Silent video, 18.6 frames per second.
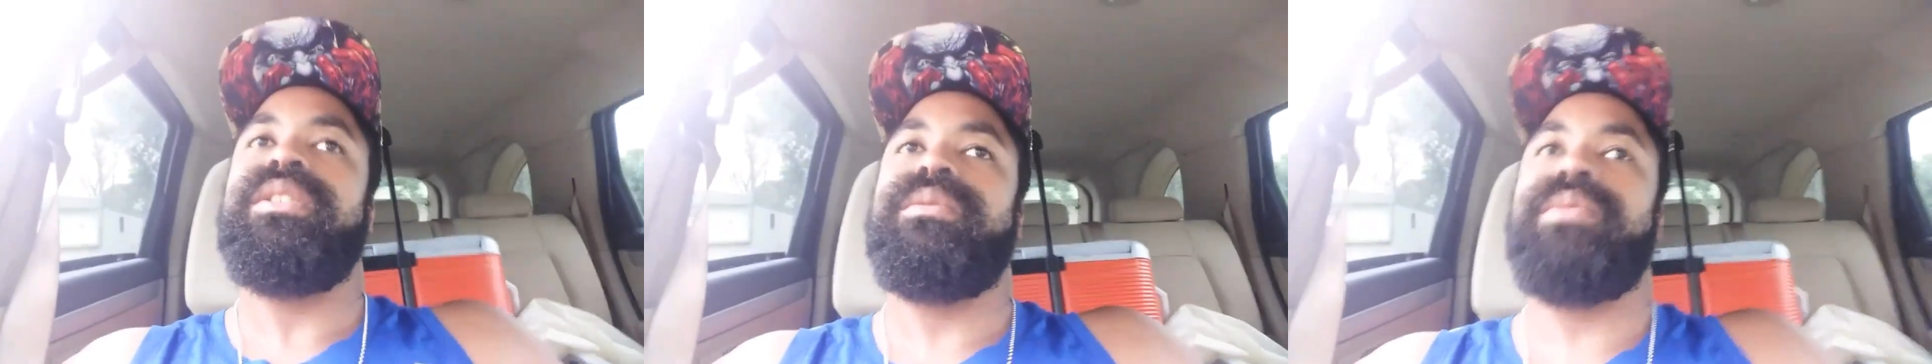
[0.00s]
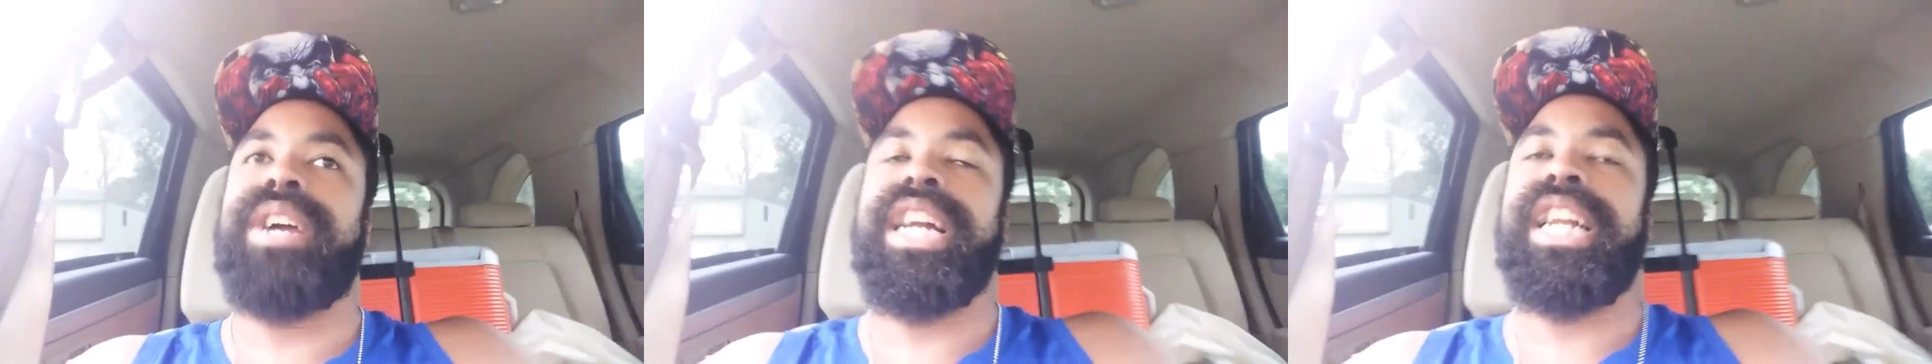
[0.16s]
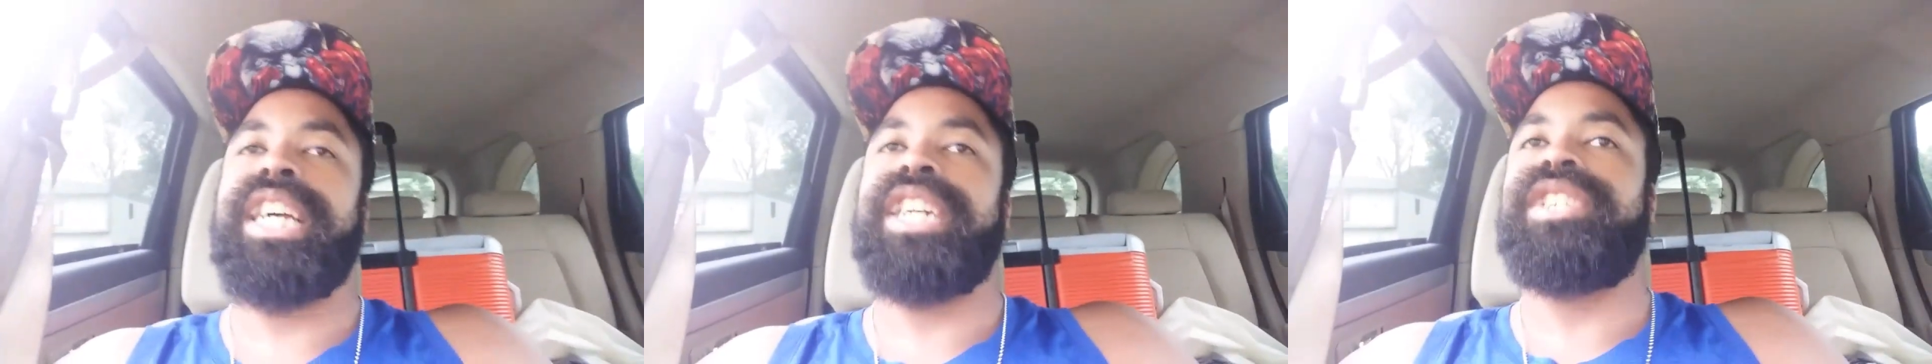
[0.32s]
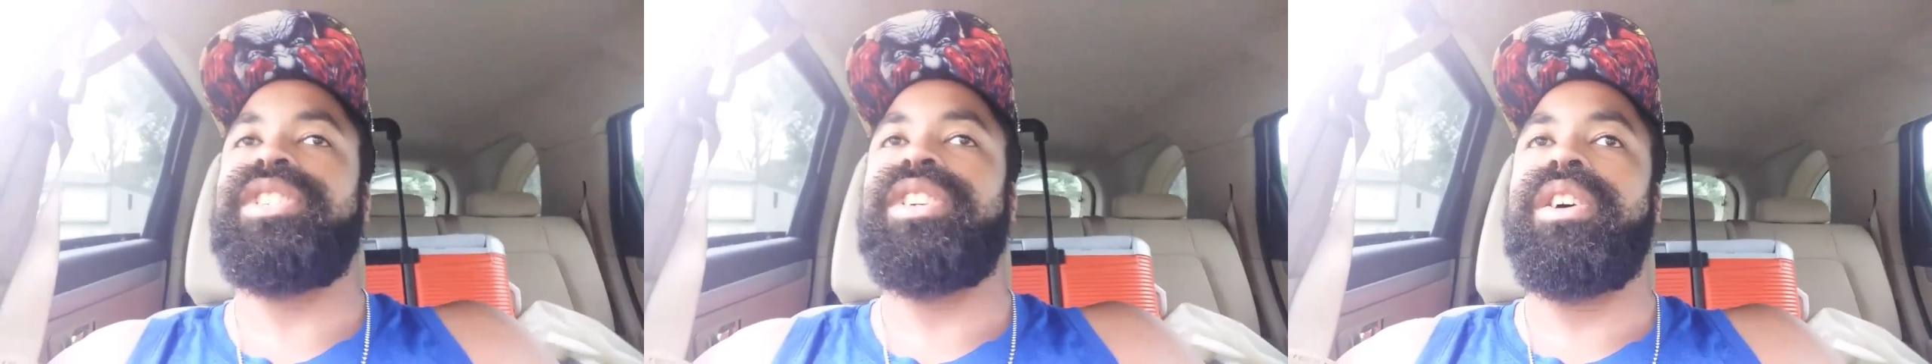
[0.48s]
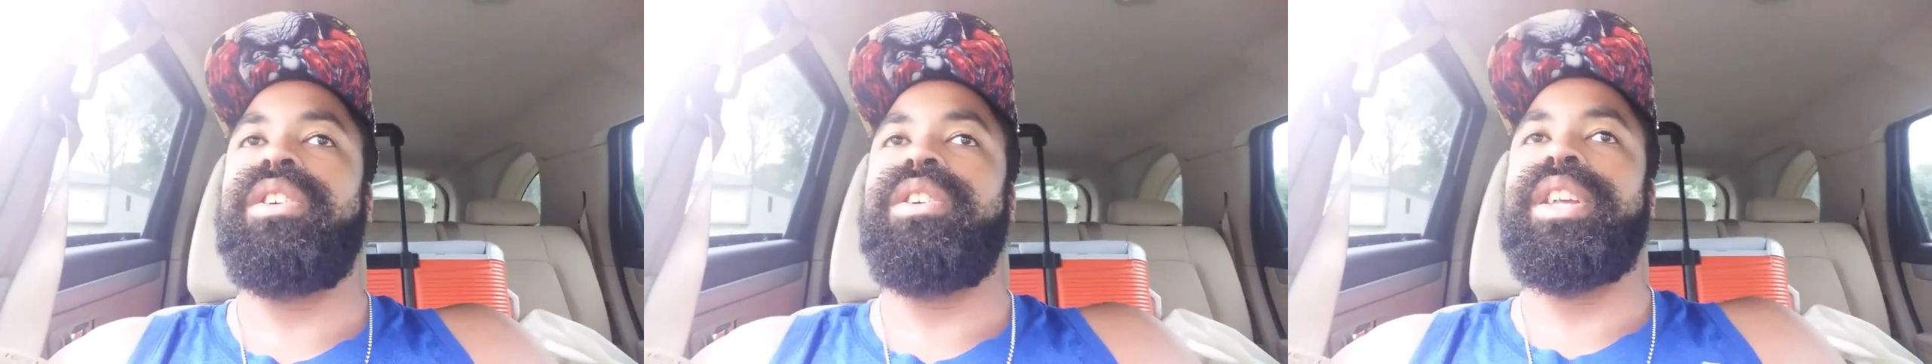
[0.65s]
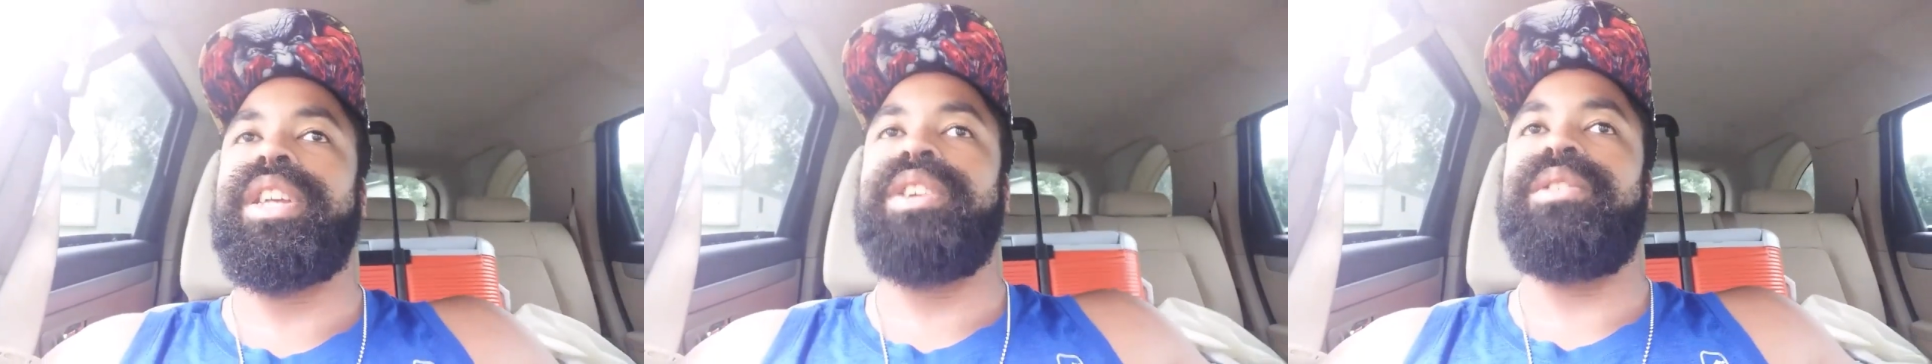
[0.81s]
We're going to
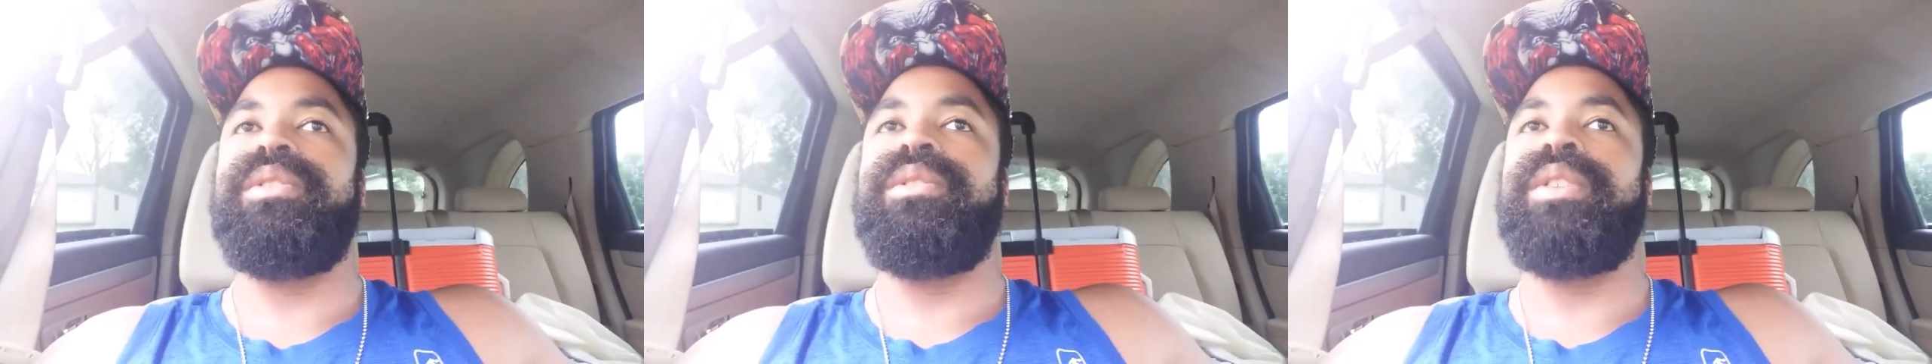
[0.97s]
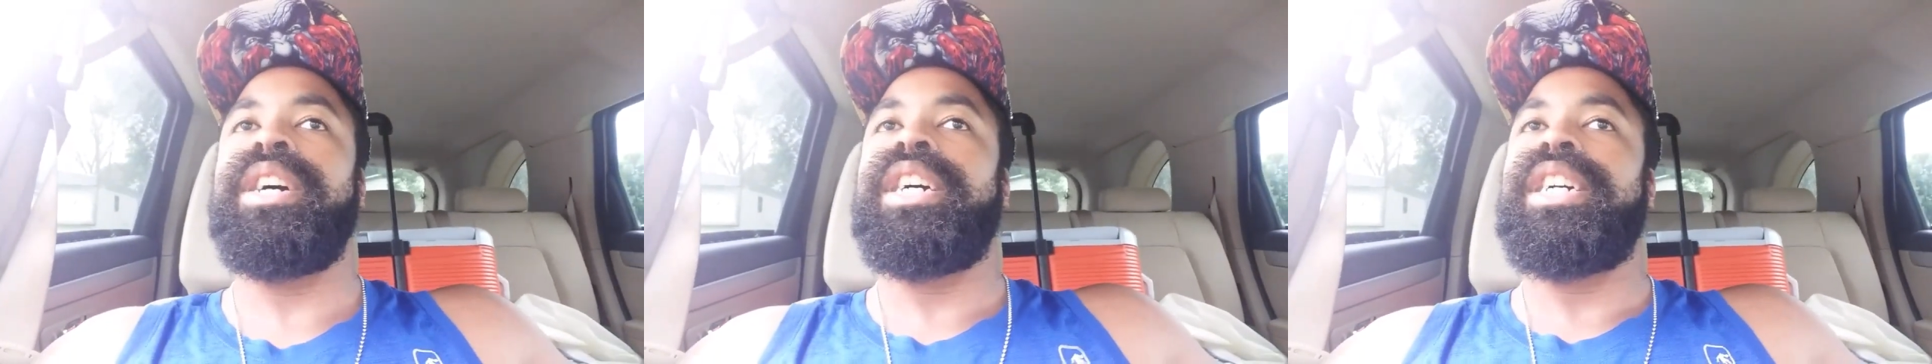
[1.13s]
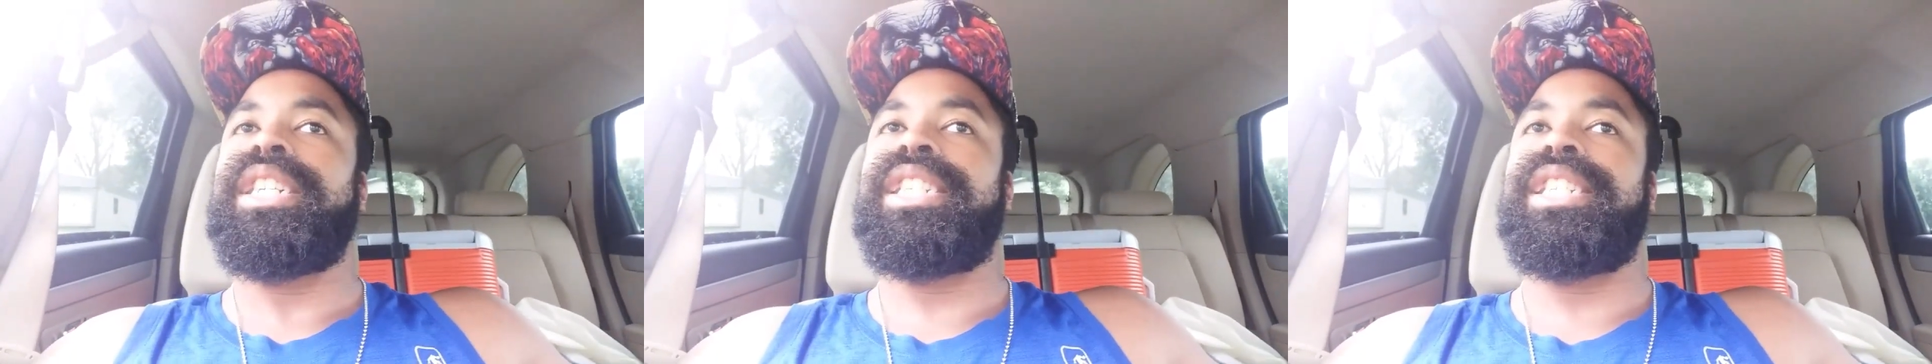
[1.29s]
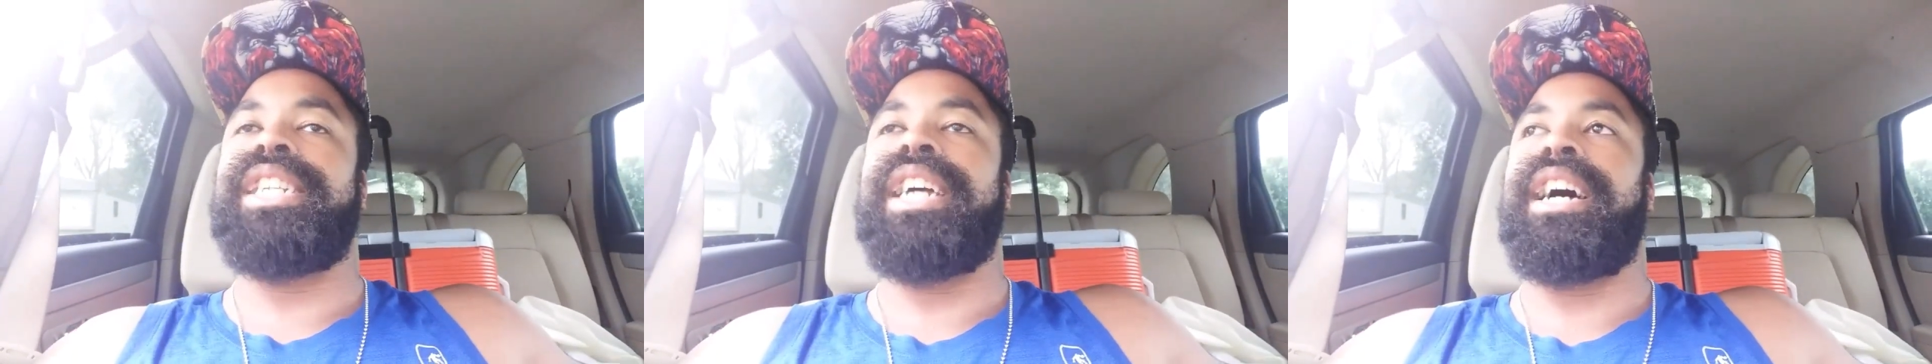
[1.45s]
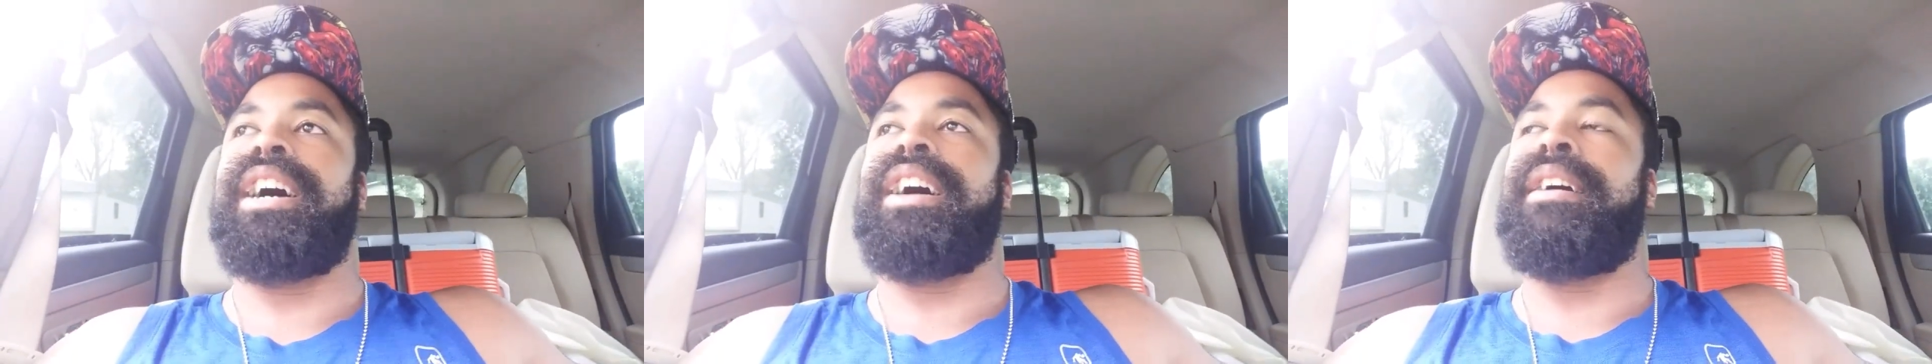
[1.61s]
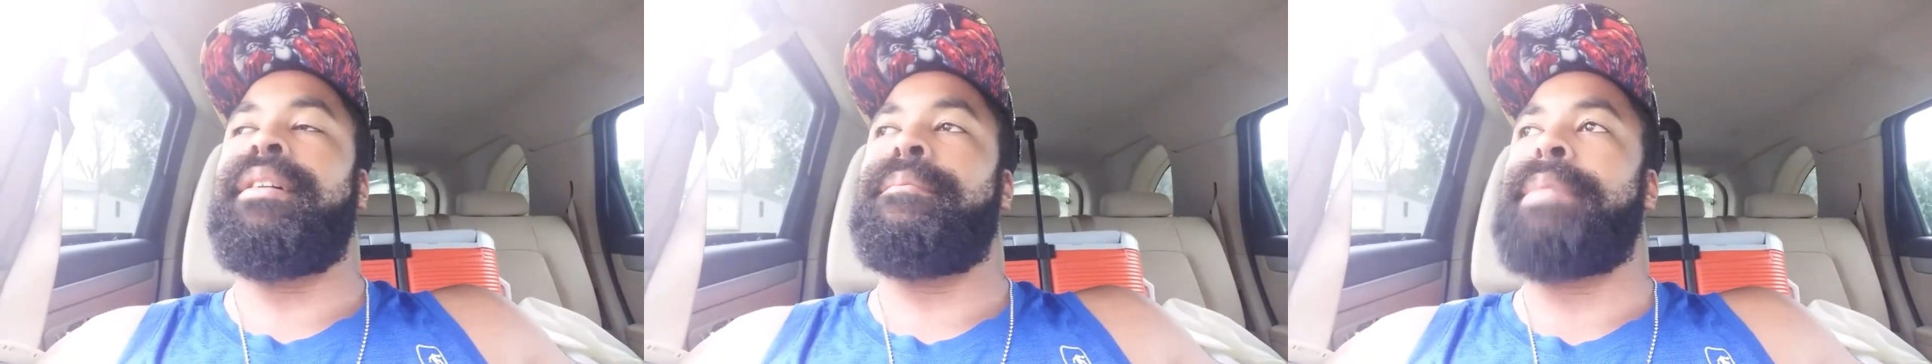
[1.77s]
show you
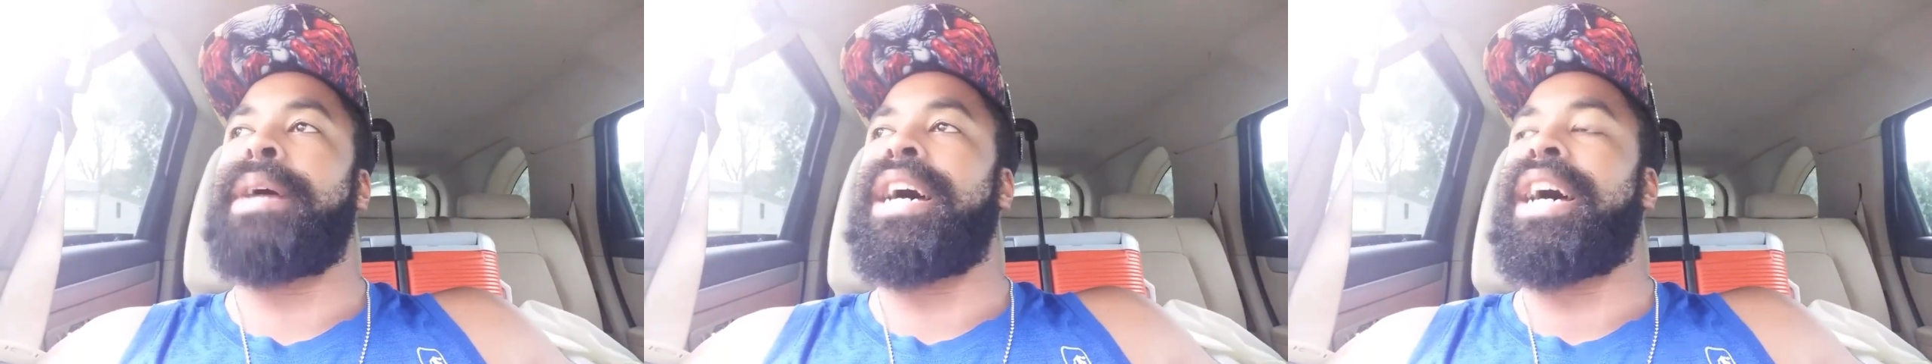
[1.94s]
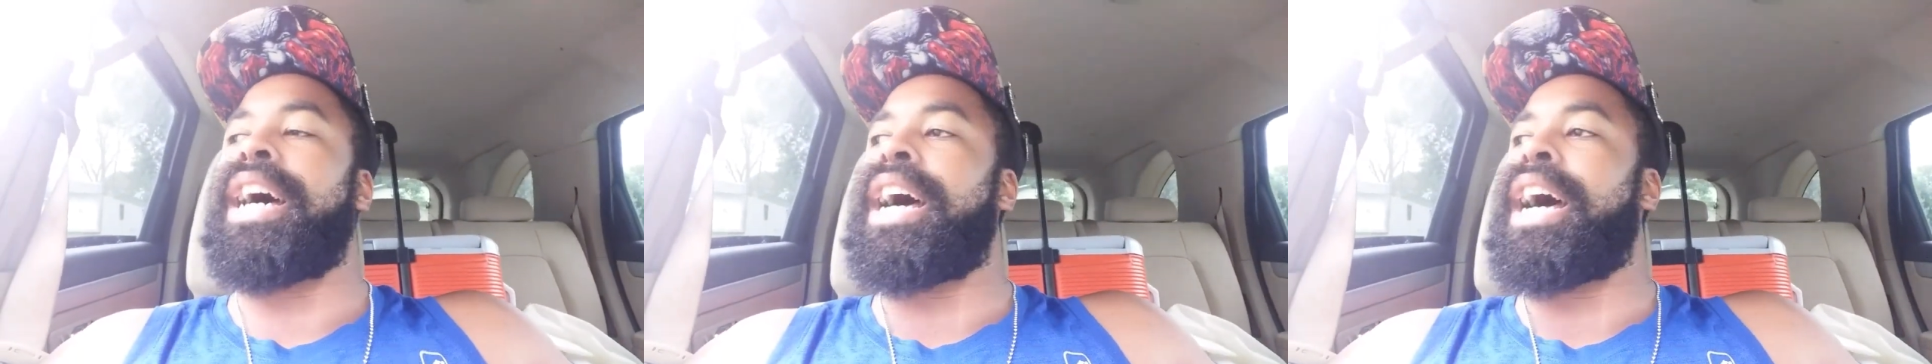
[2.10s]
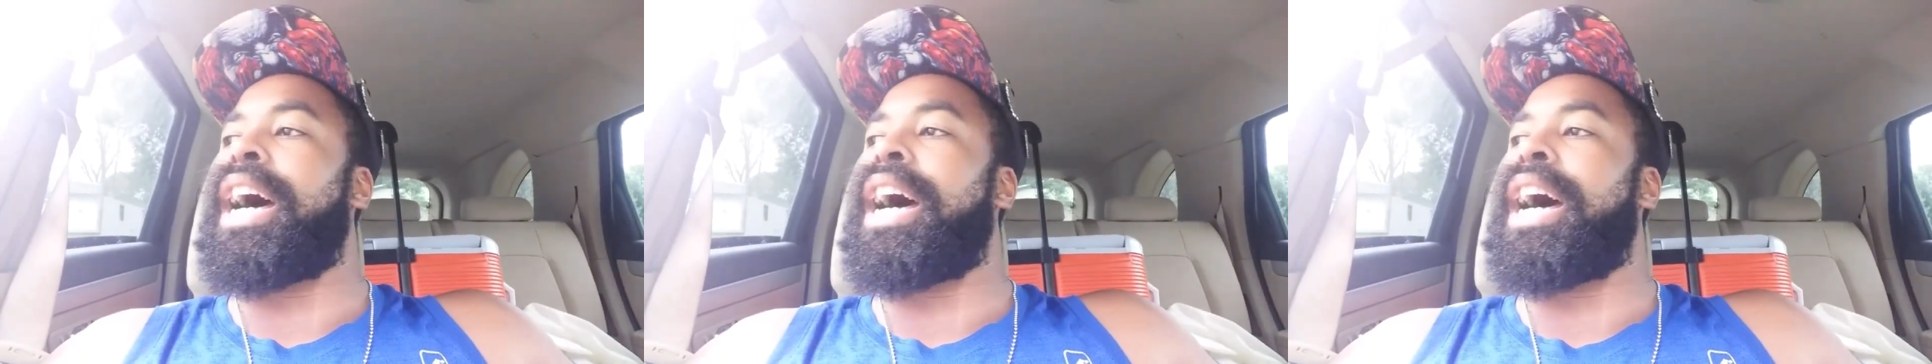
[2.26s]
some